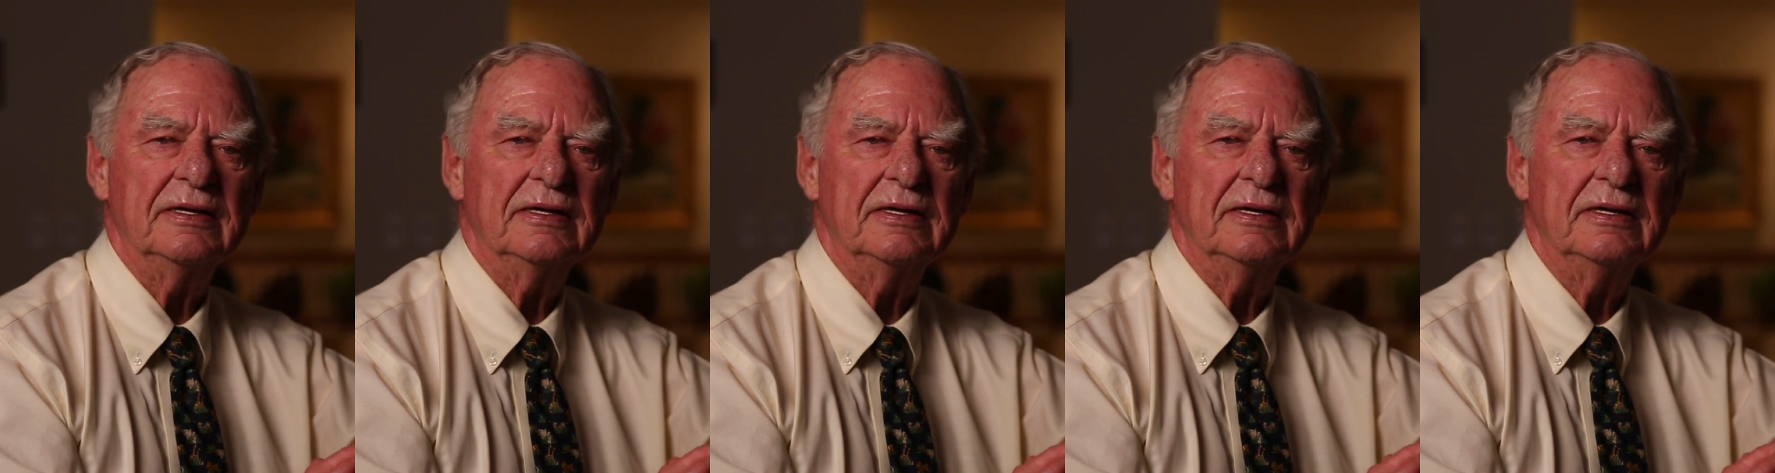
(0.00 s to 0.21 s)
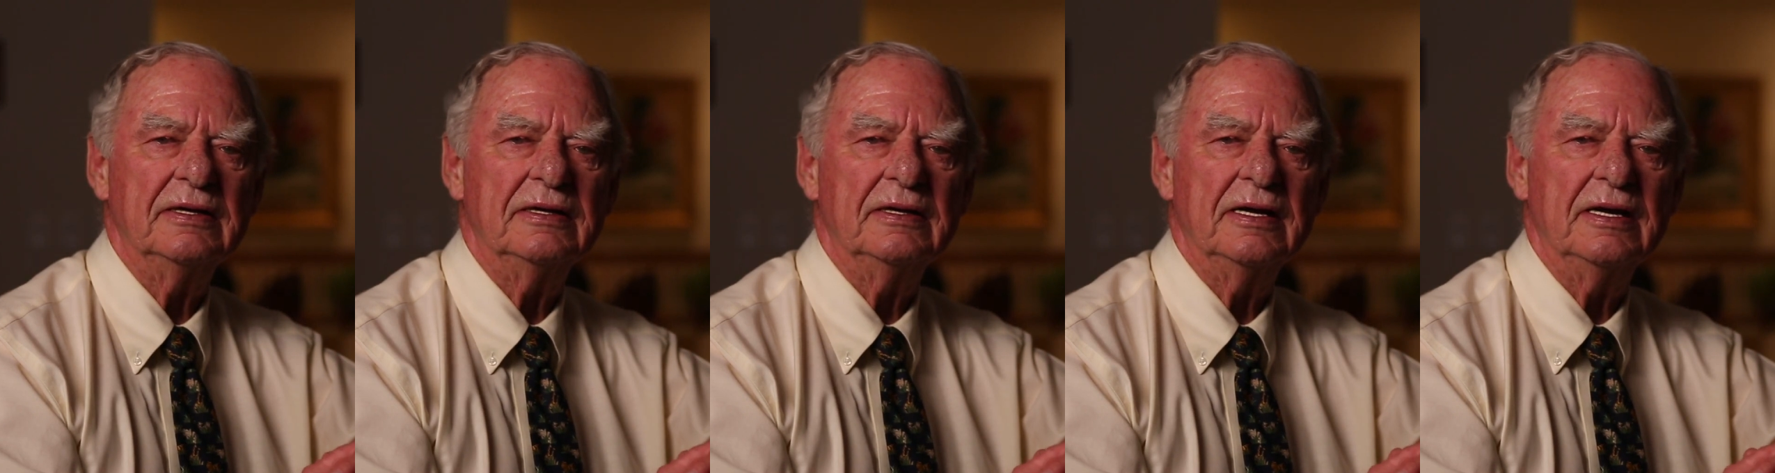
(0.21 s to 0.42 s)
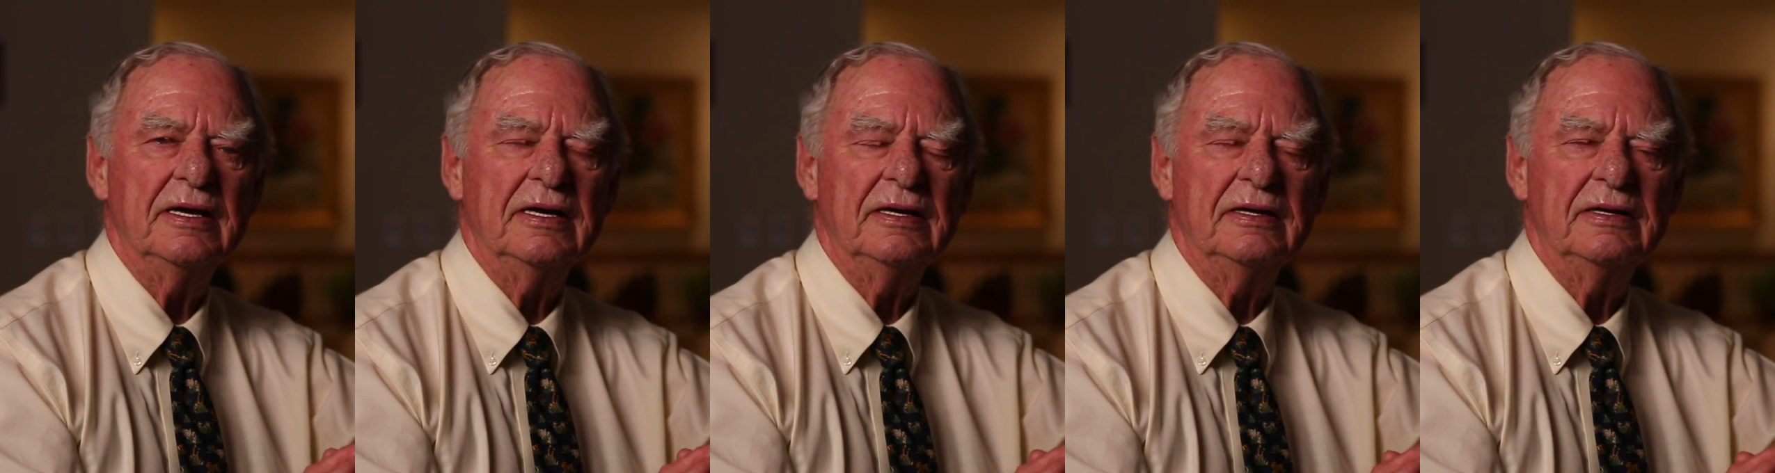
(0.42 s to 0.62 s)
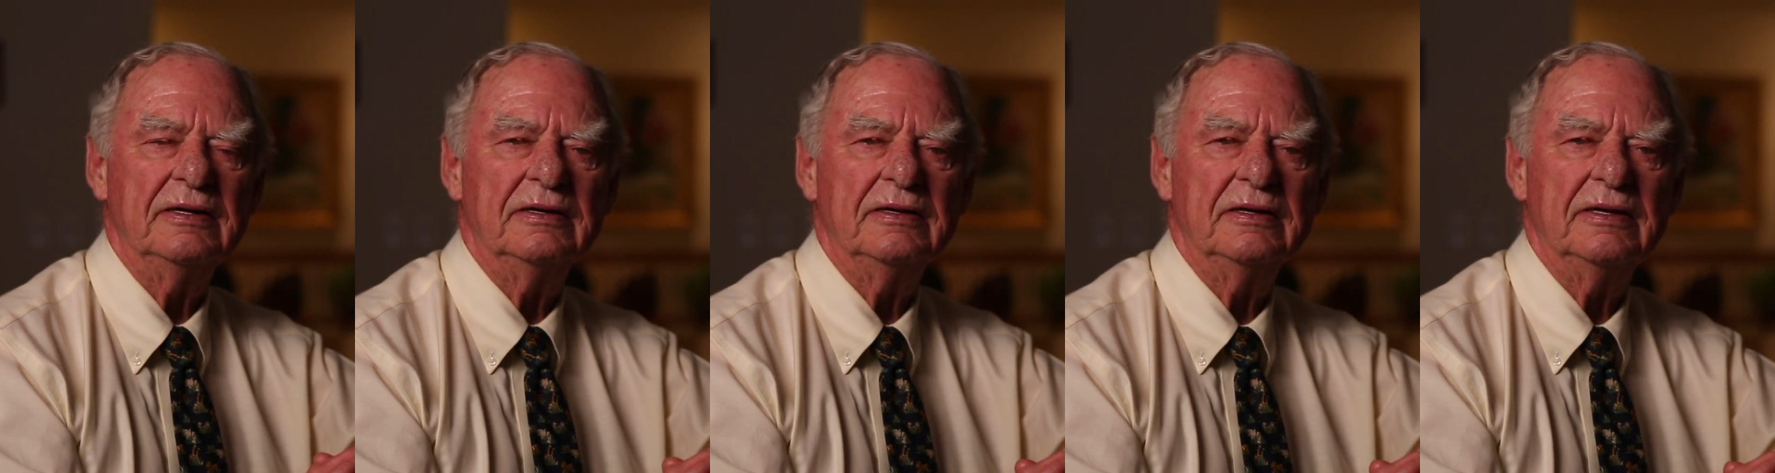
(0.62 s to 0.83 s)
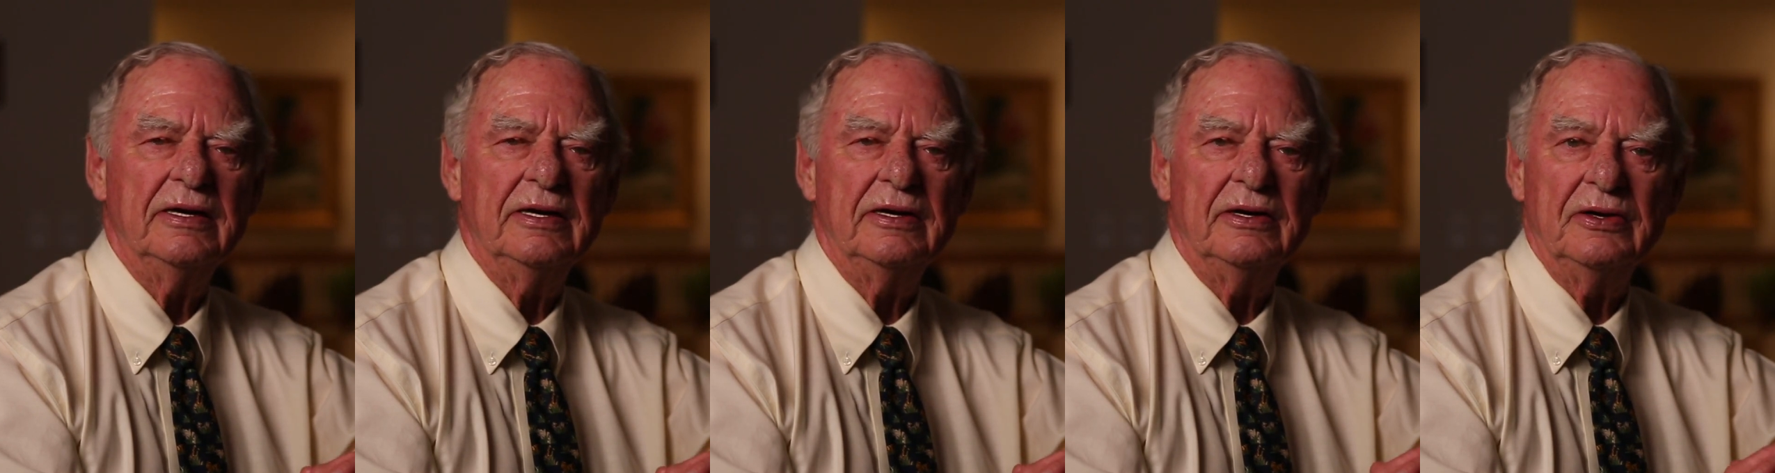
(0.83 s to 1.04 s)
in
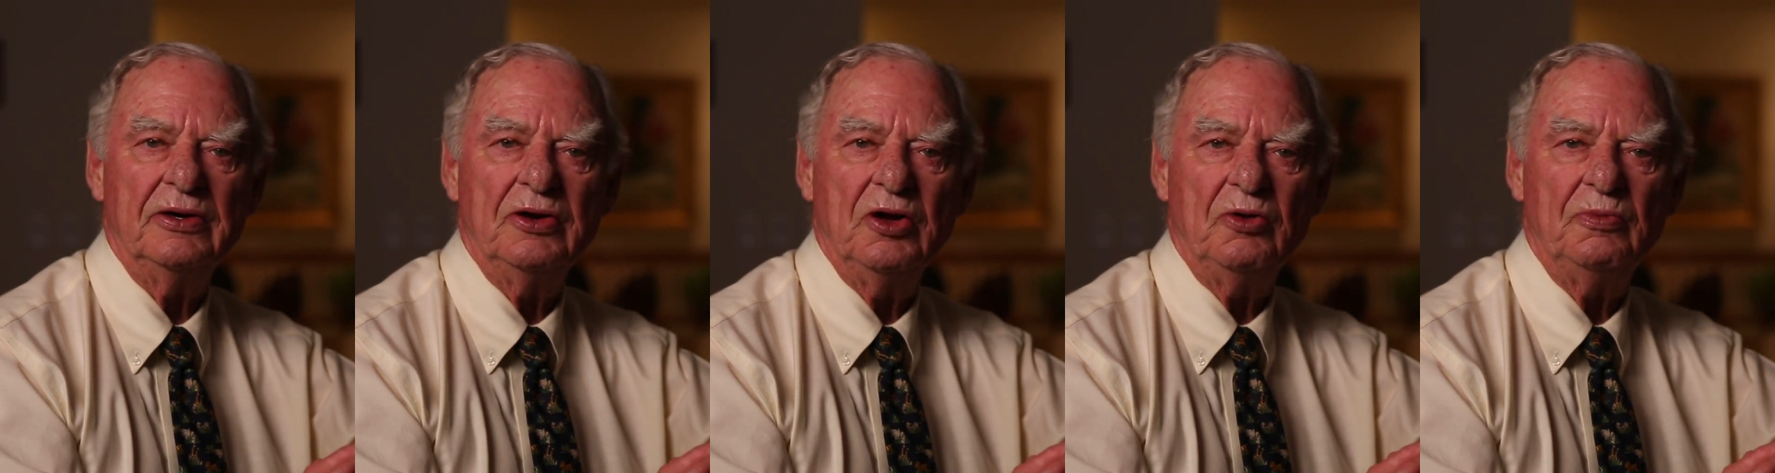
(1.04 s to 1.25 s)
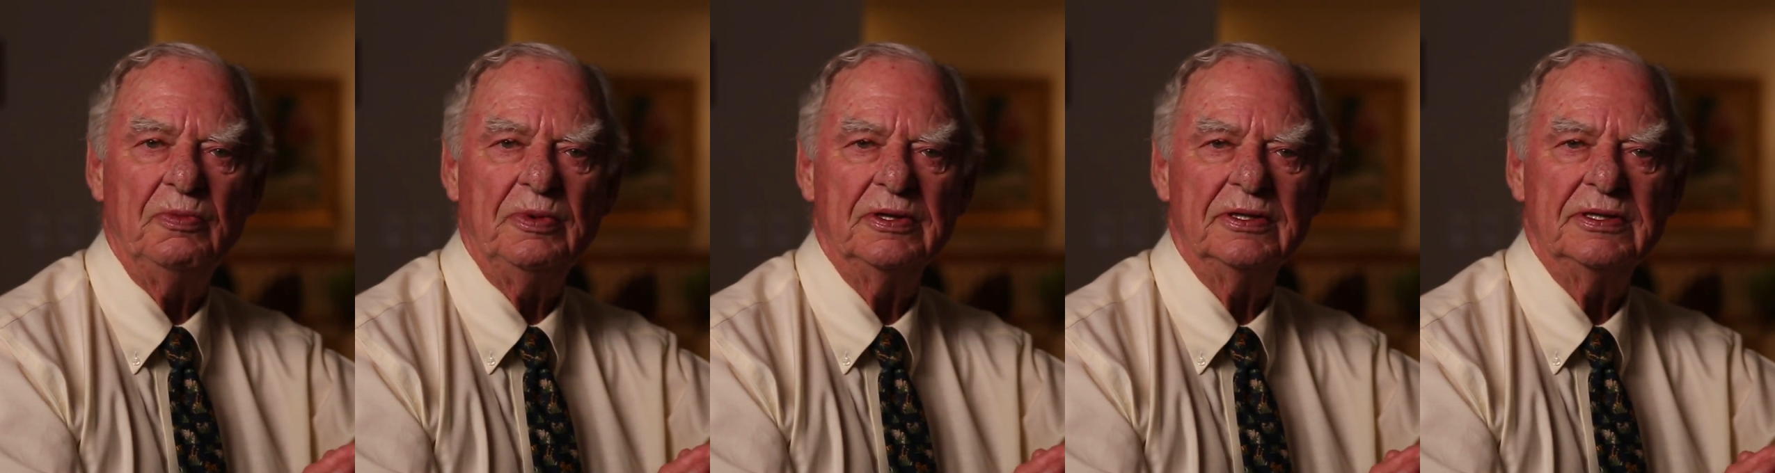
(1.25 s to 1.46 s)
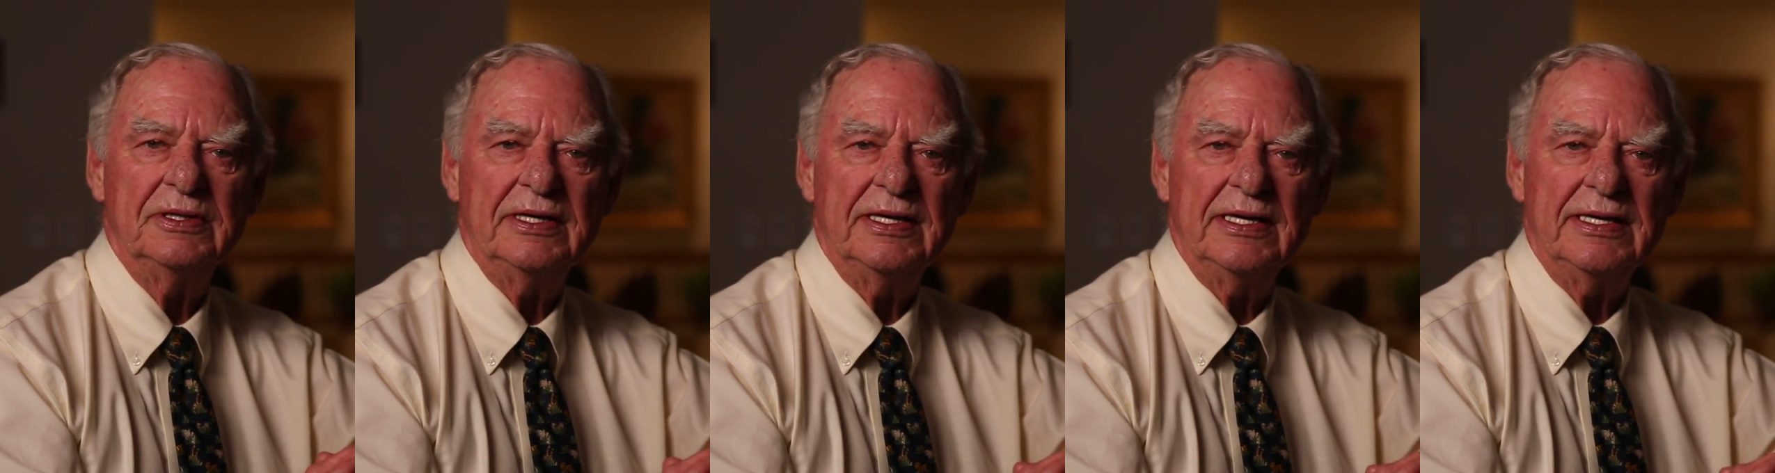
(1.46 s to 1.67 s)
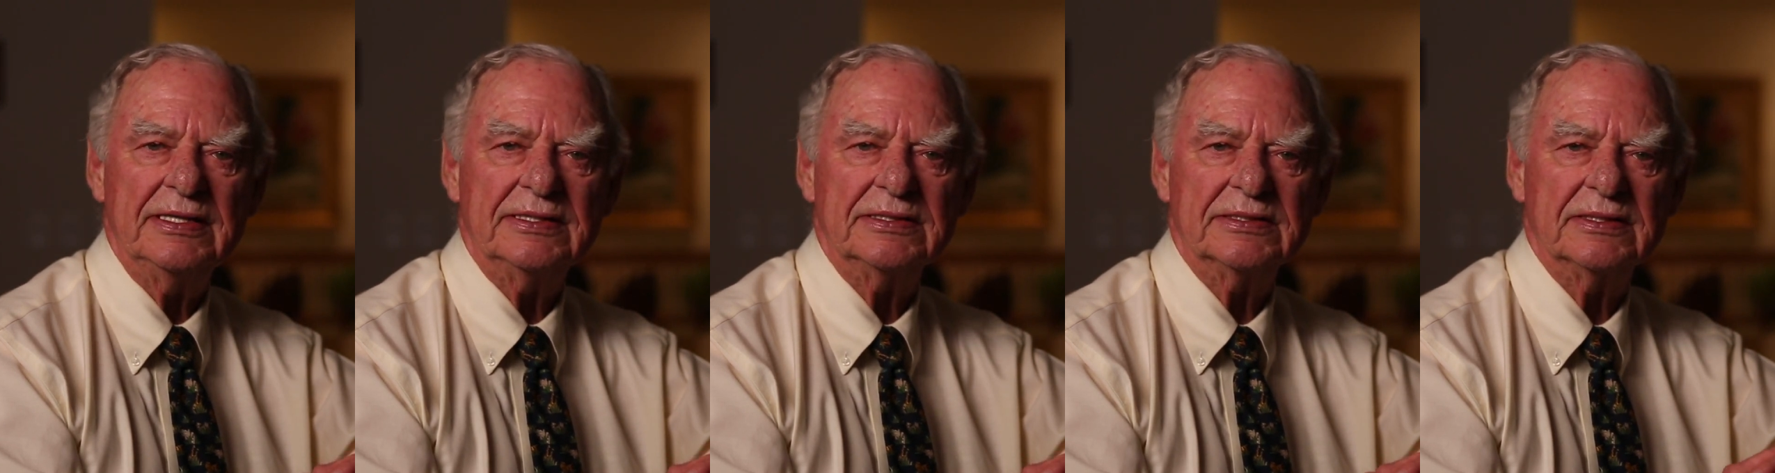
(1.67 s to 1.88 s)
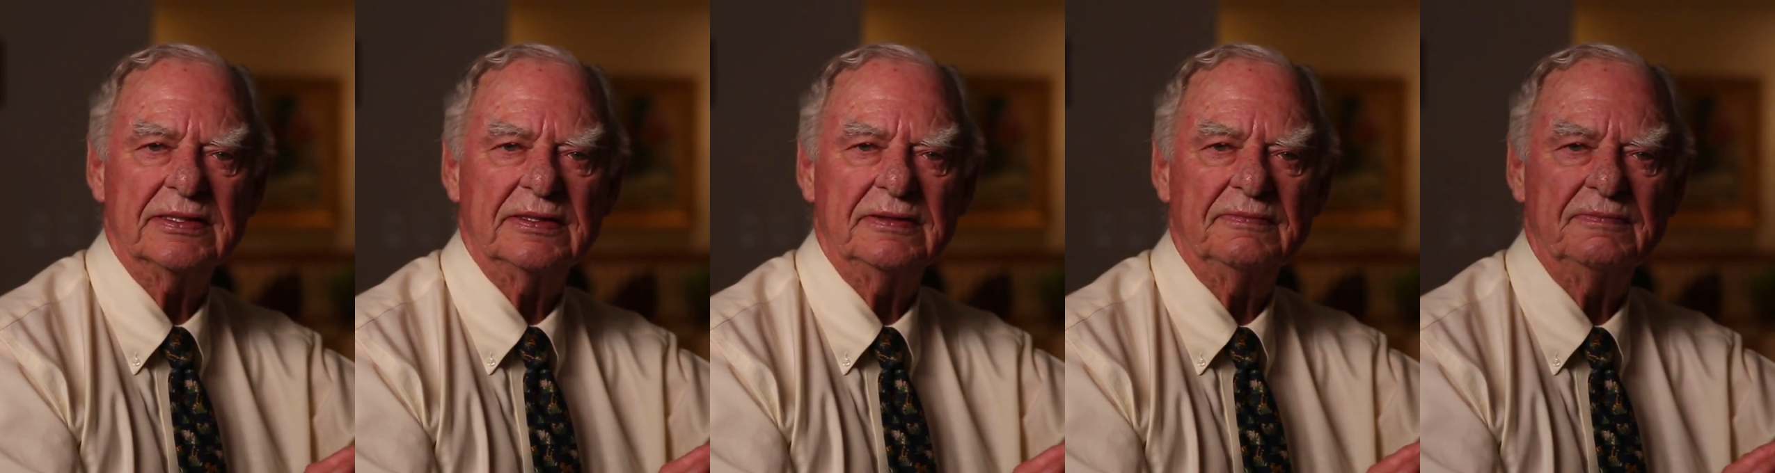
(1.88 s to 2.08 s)
their noble
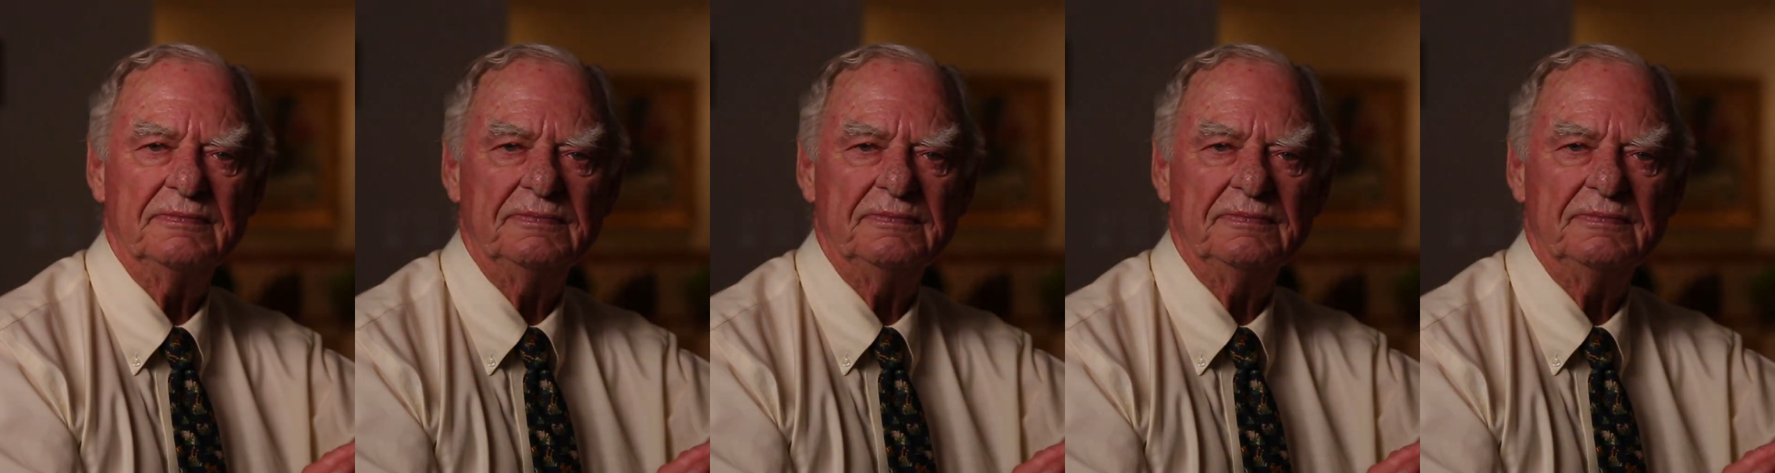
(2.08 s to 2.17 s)
task.